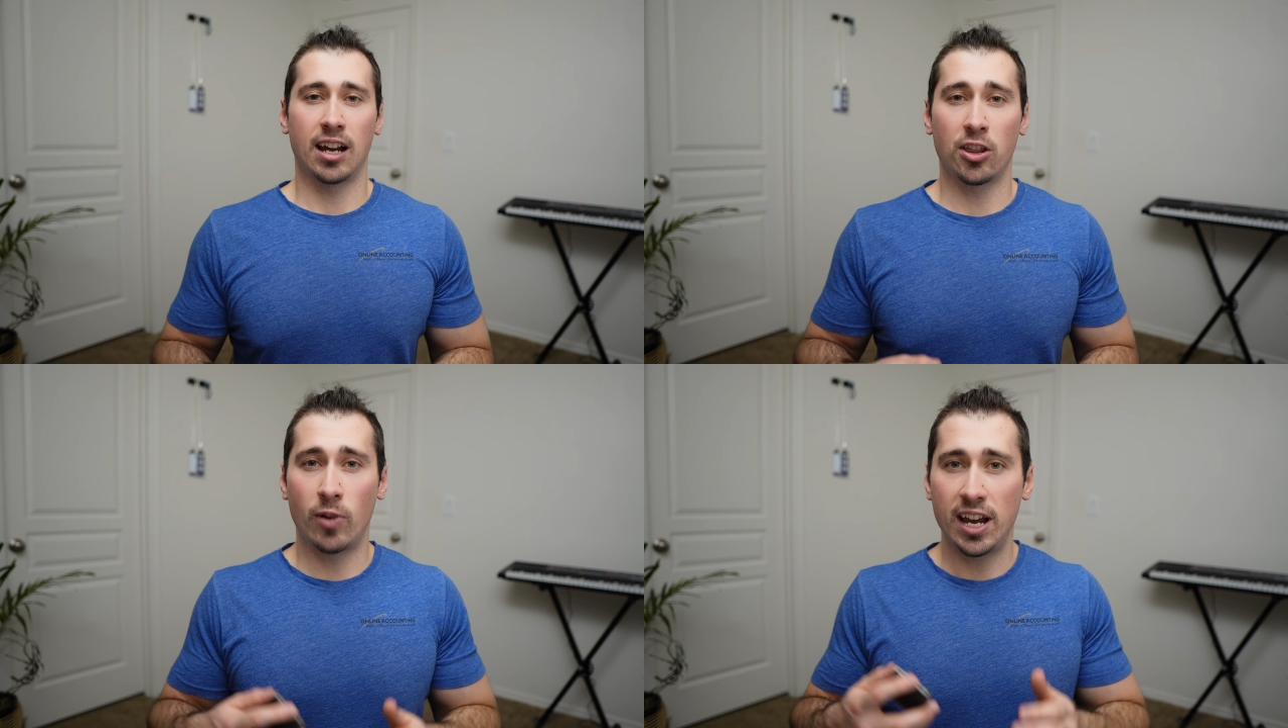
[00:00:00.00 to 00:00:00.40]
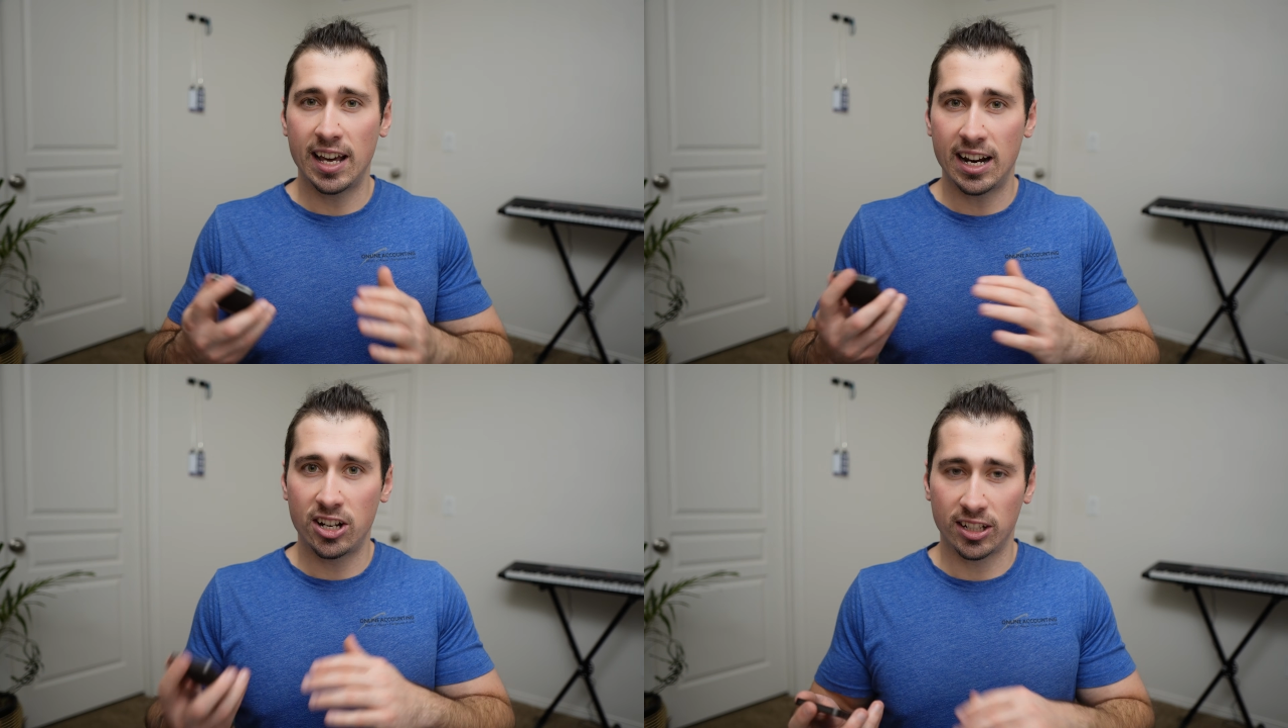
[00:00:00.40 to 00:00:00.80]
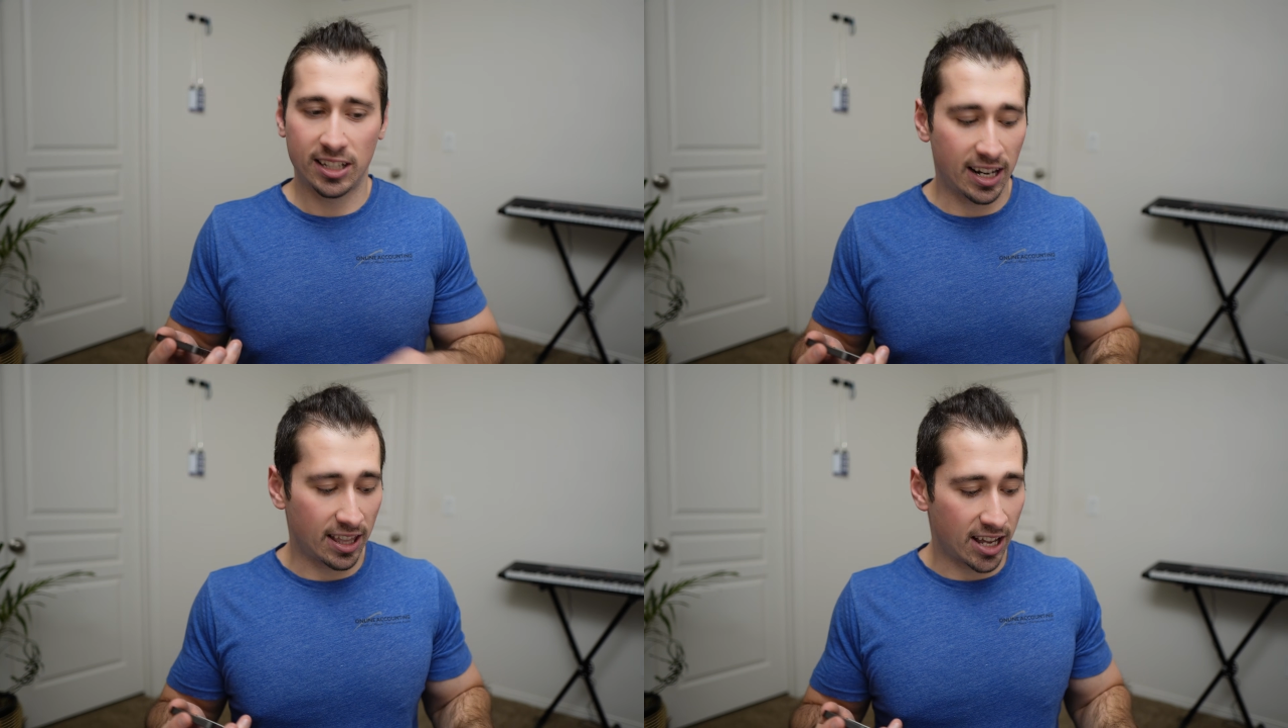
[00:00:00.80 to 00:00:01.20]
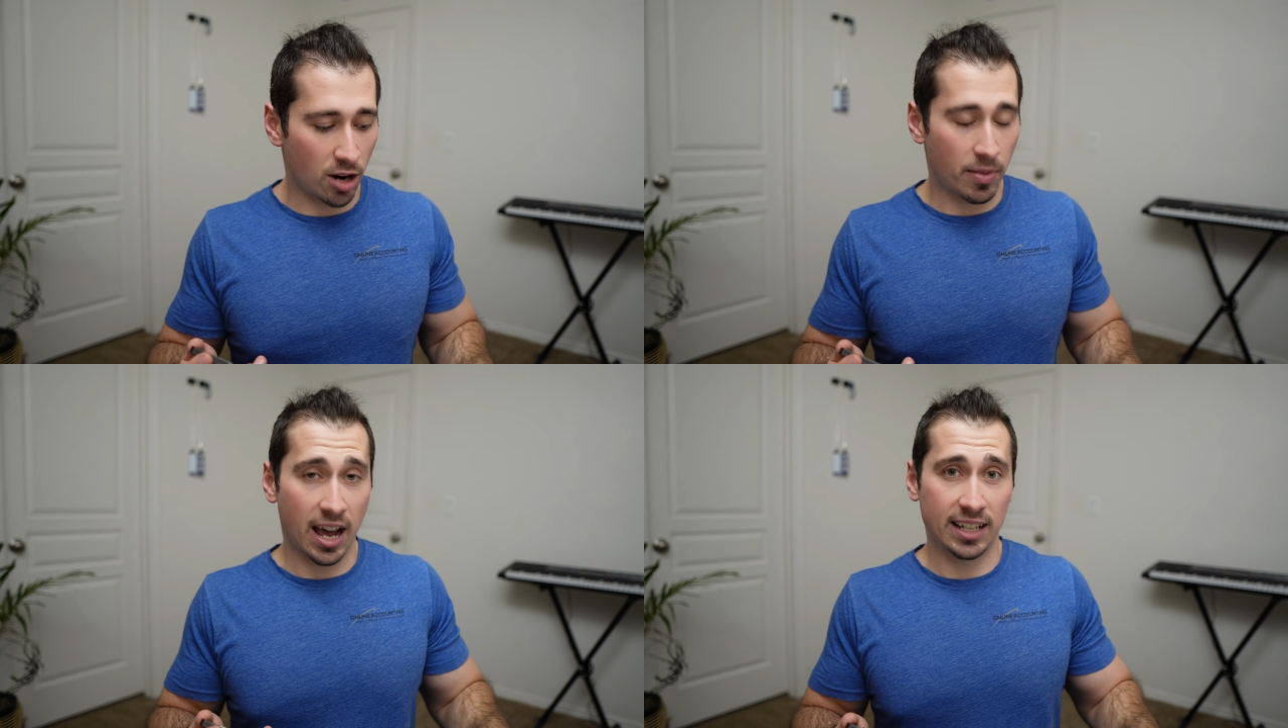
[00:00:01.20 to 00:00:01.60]
the way that I just did it there
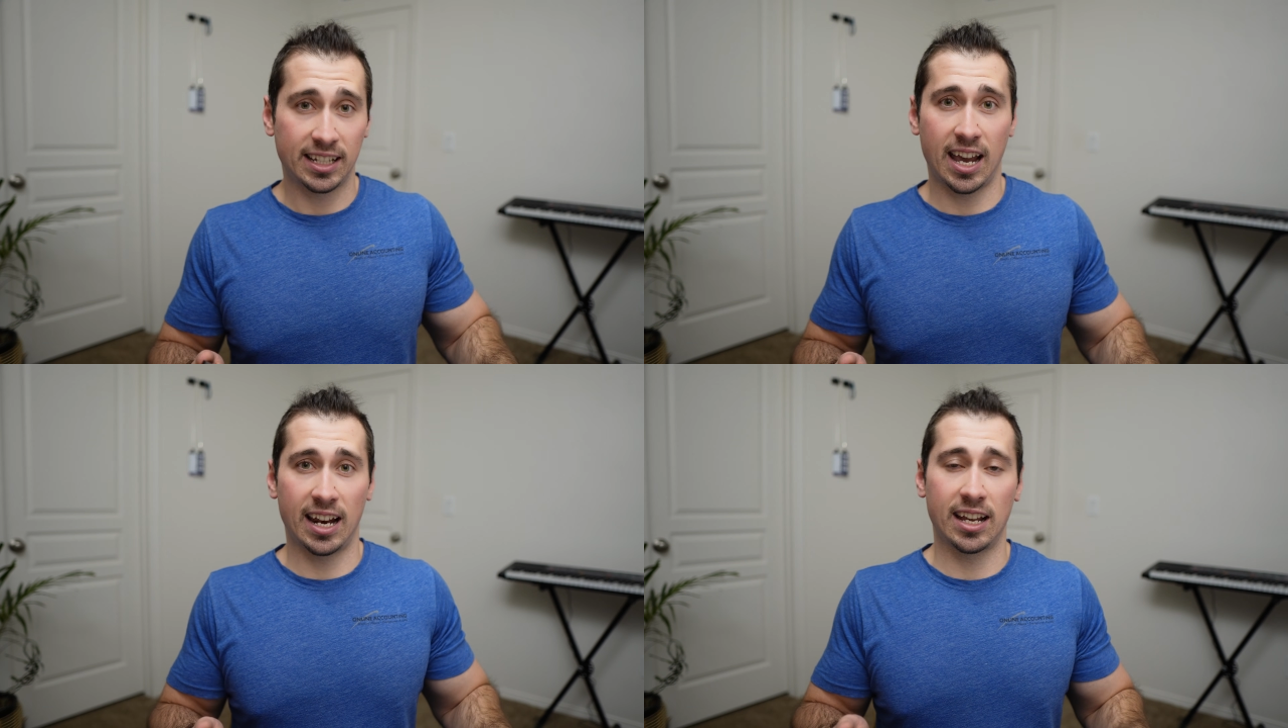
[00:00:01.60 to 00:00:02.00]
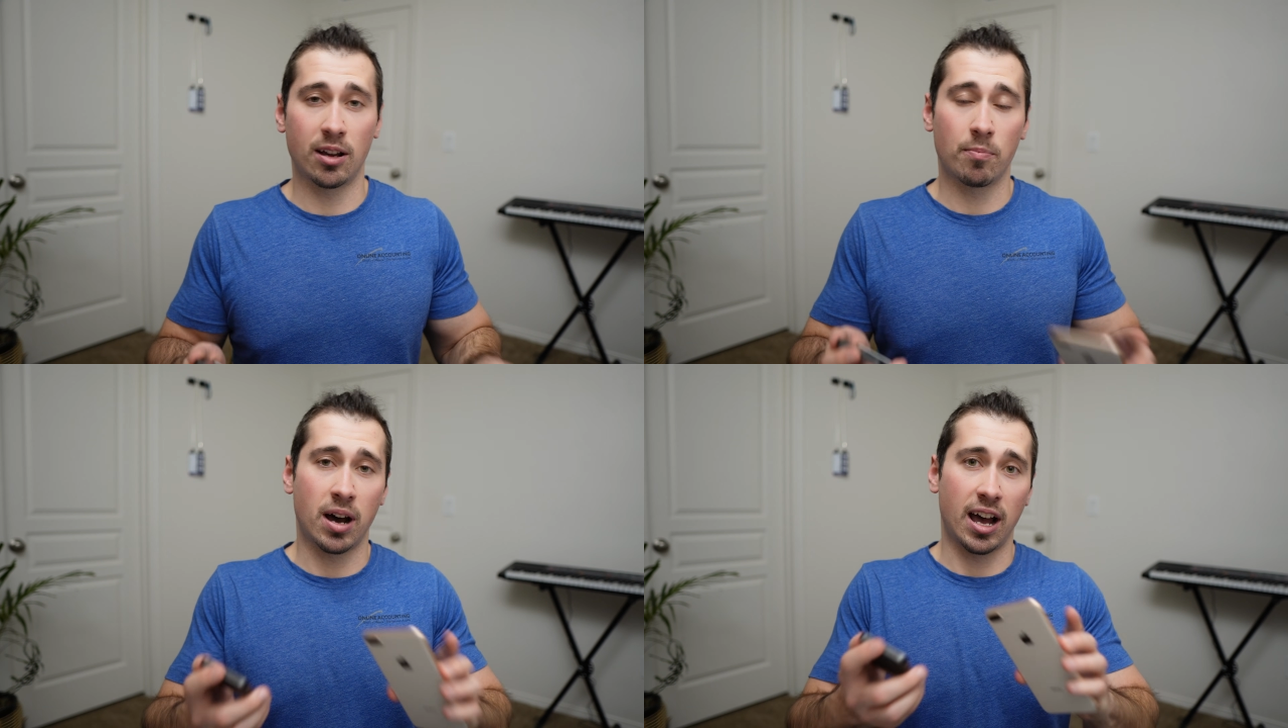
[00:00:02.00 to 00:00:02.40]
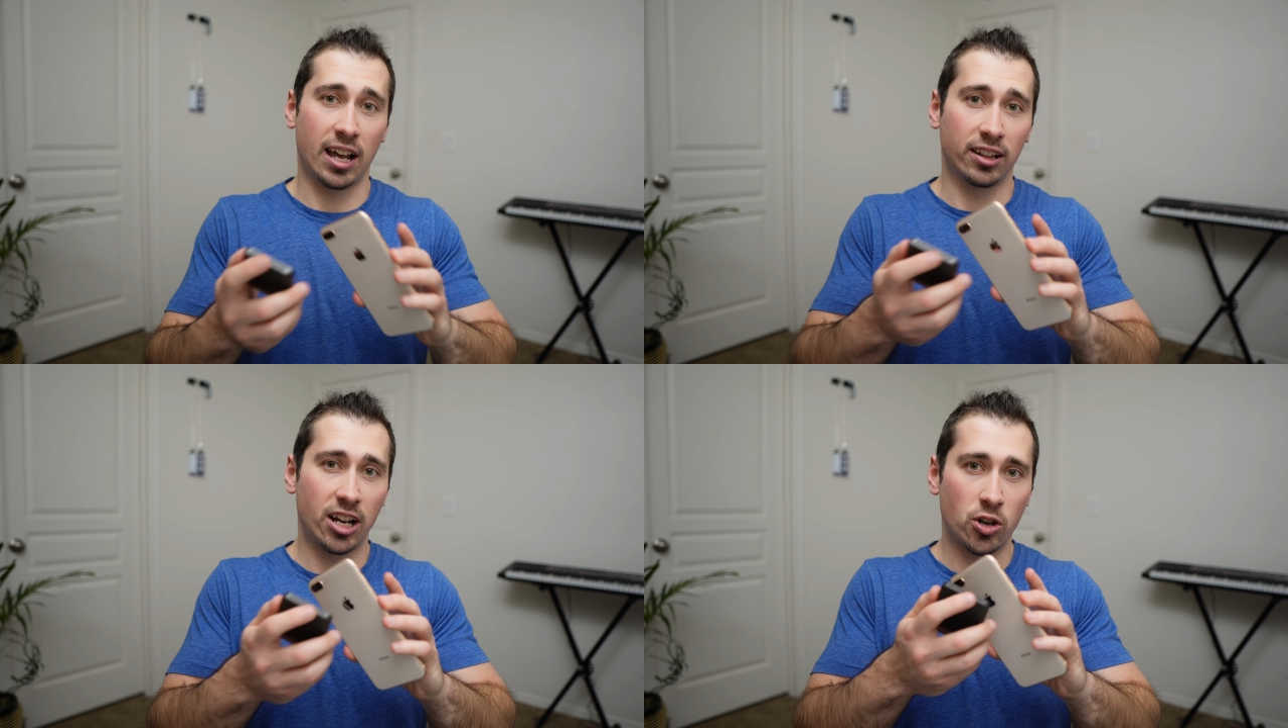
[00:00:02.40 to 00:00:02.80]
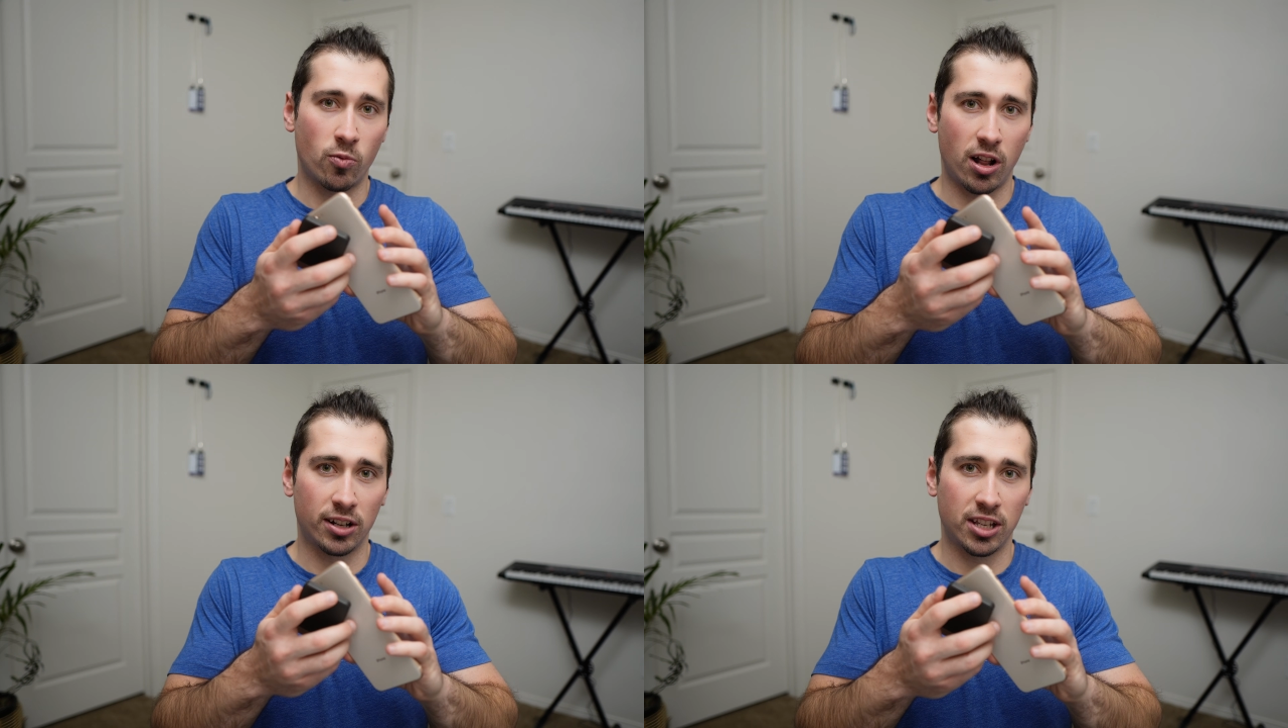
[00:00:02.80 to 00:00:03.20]
by scanning my Ledger
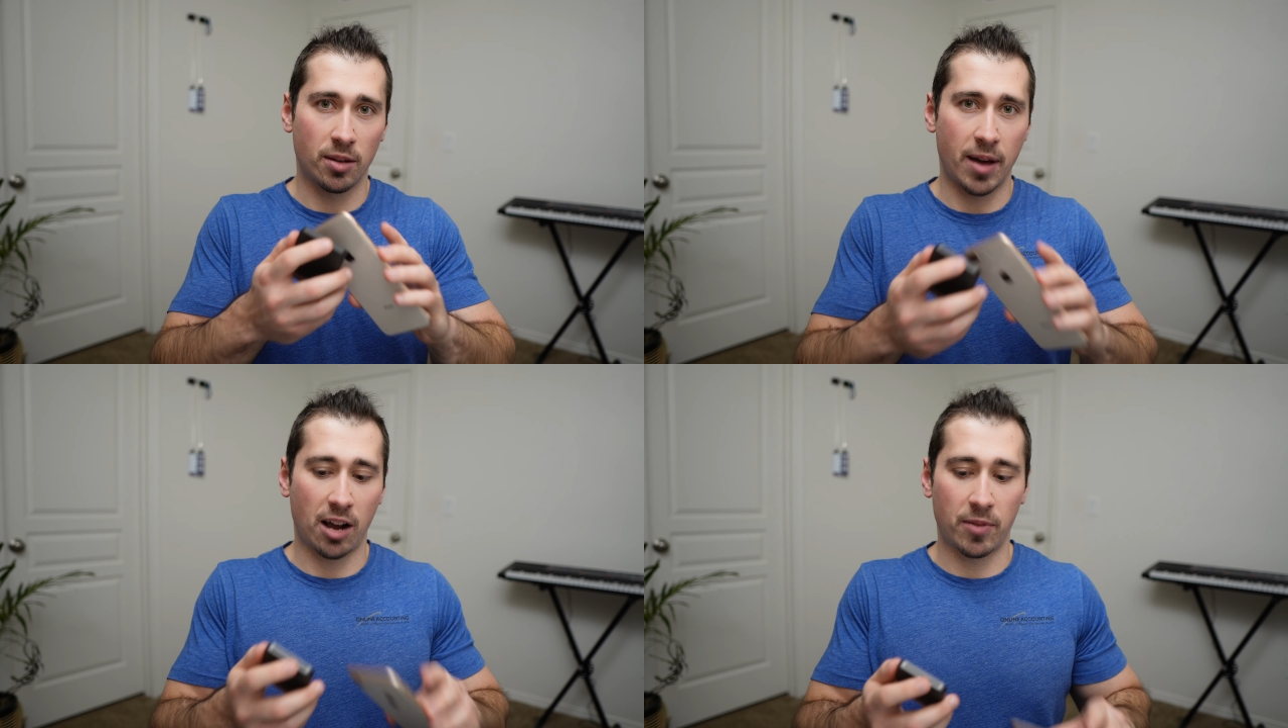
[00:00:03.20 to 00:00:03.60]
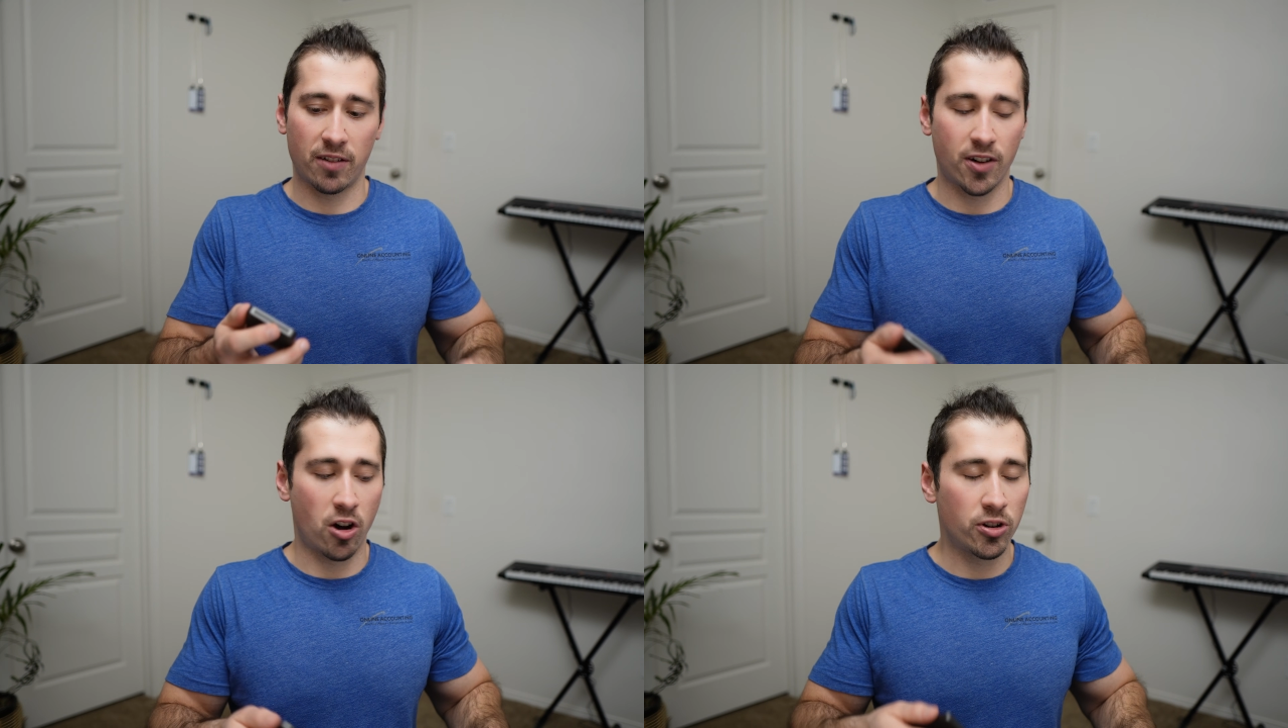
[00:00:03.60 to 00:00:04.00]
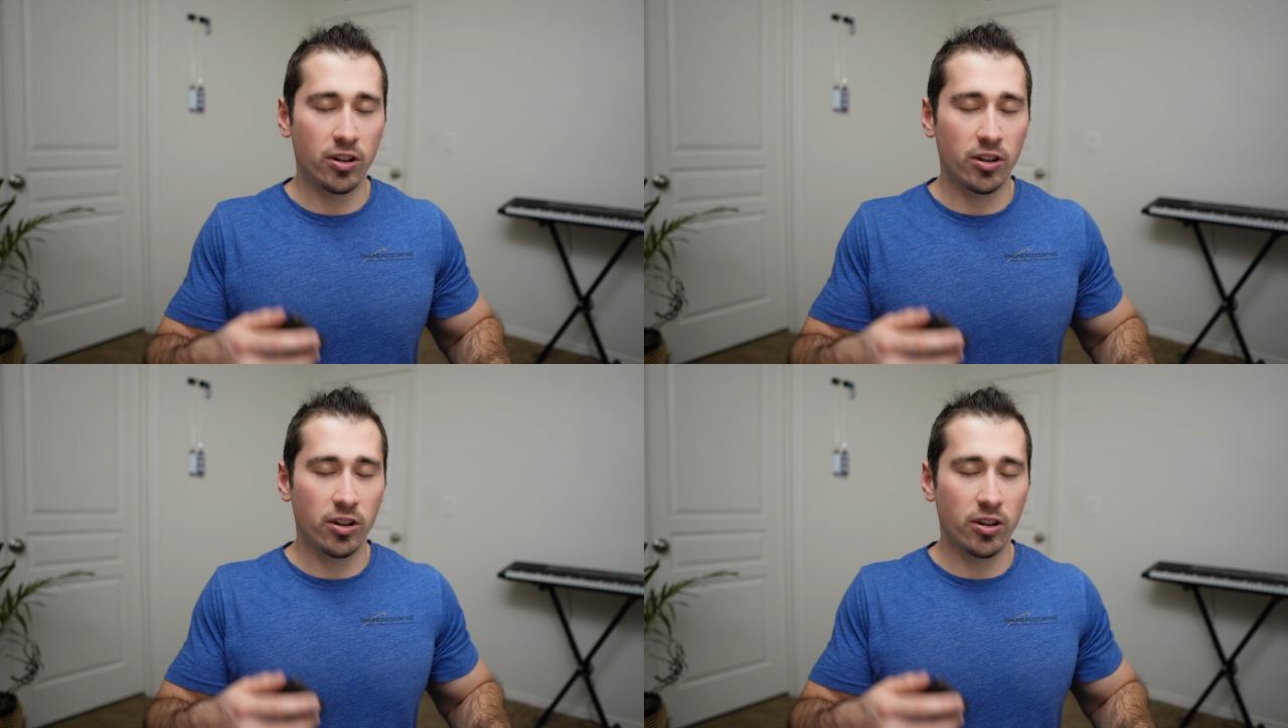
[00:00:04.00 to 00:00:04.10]
wallet to the back of my phone,